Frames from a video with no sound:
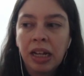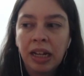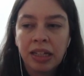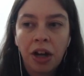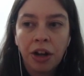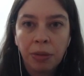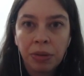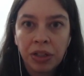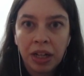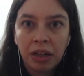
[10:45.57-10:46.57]
Is
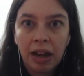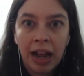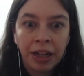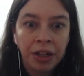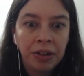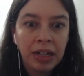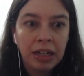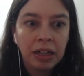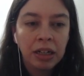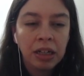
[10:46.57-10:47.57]
100% accurate,
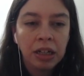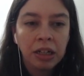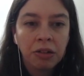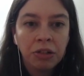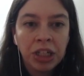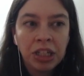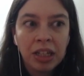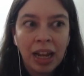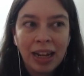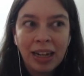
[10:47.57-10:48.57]
which is,
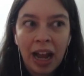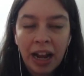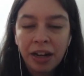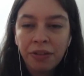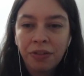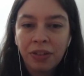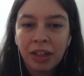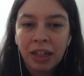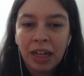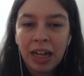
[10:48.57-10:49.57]
it kind of
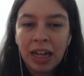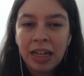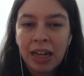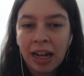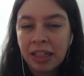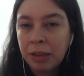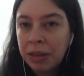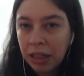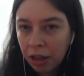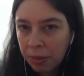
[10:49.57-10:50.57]
enticed me
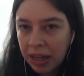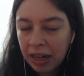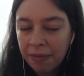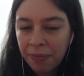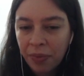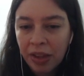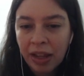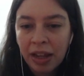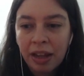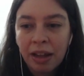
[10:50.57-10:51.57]
a little bit.
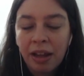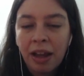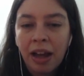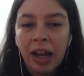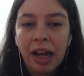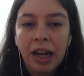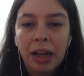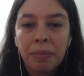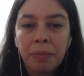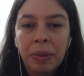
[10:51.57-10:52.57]

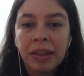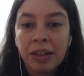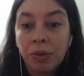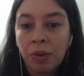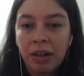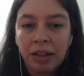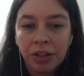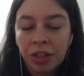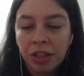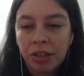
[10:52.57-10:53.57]
But this one is
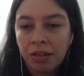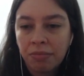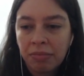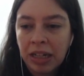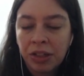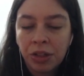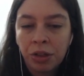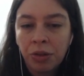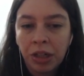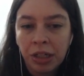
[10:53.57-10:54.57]
just, it's
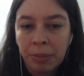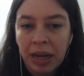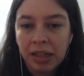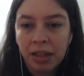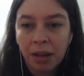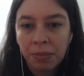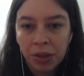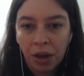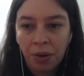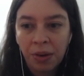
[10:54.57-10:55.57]
too good to pass up.
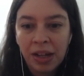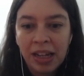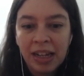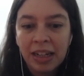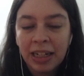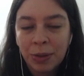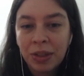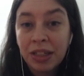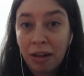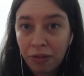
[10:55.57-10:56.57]
So this
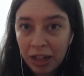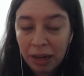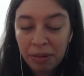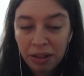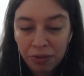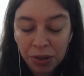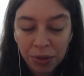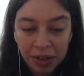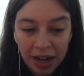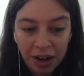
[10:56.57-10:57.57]
one's definitely going to be the first
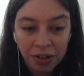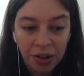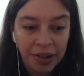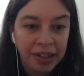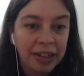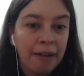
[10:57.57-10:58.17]
one that I unlock.